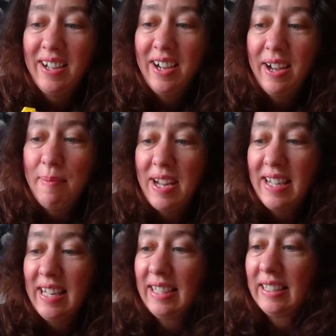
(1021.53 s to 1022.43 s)
I made
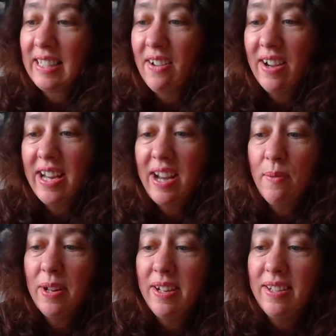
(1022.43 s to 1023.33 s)
a little tiny
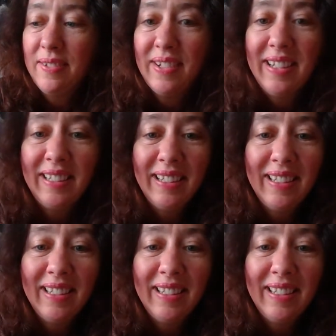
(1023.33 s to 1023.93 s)
one as well.